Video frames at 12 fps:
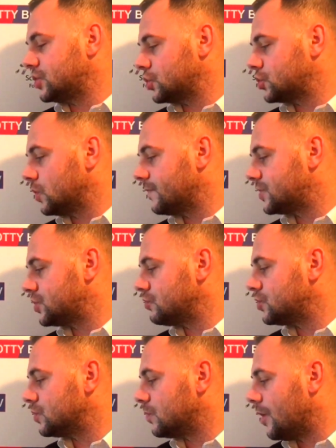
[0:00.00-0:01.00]
at just over
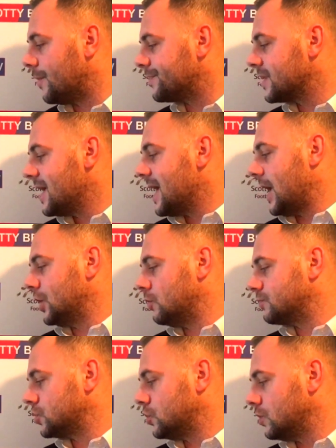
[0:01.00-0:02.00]
2 to 1 at
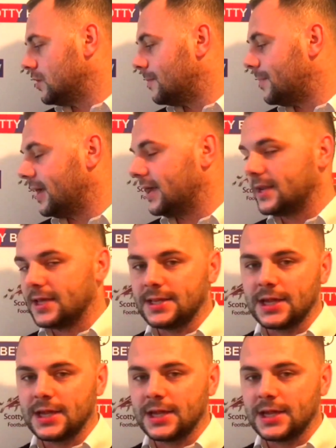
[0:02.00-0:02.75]
home to Hull and Burnley.